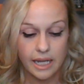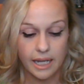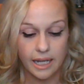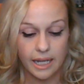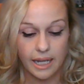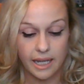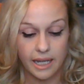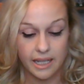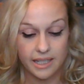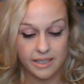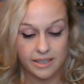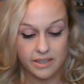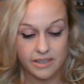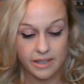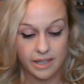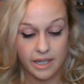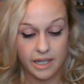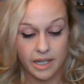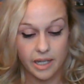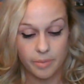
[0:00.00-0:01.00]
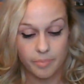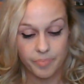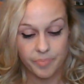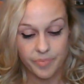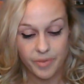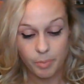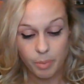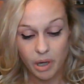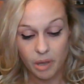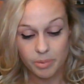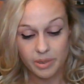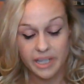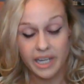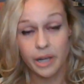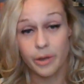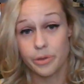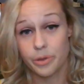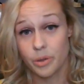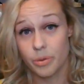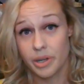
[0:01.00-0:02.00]
And the Public
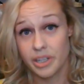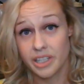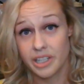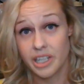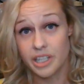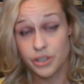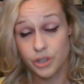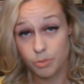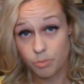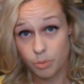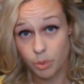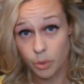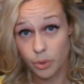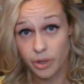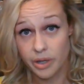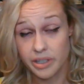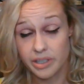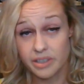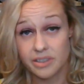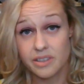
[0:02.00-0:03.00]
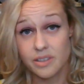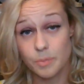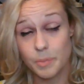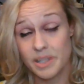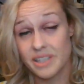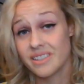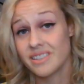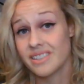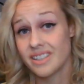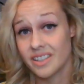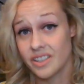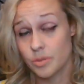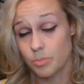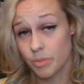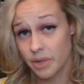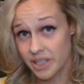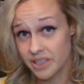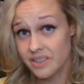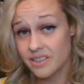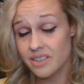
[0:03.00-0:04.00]
Health Accreditation Board spent 6
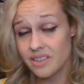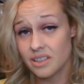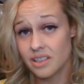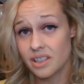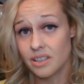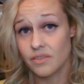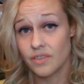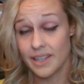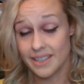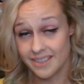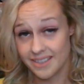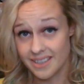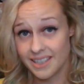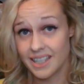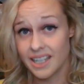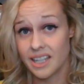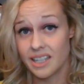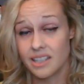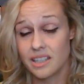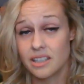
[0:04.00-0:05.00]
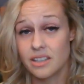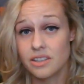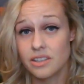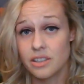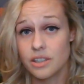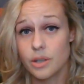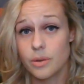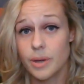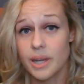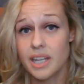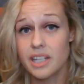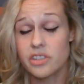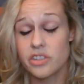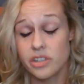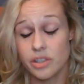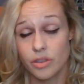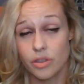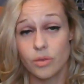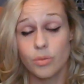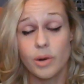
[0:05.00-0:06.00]
months investigating
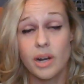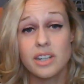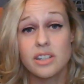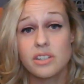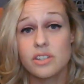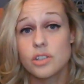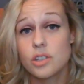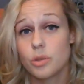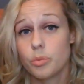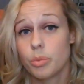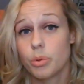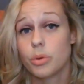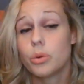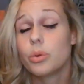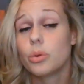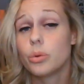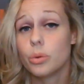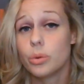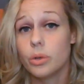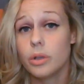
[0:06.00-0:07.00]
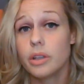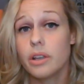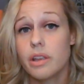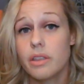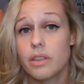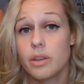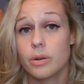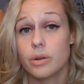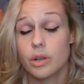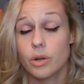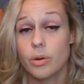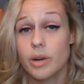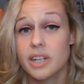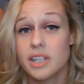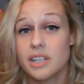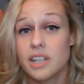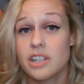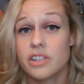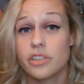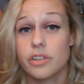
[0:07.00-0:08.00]
DOH and threatened to pull their
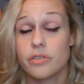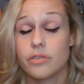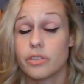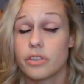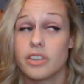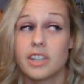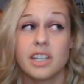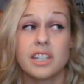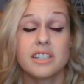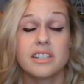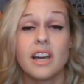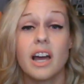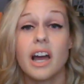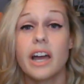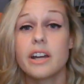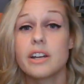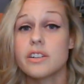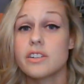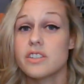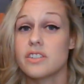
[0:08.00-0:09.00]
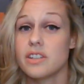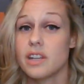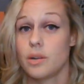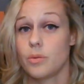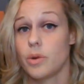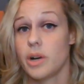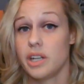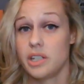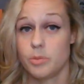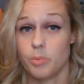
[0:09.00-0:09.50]
accreditation for the entire statewide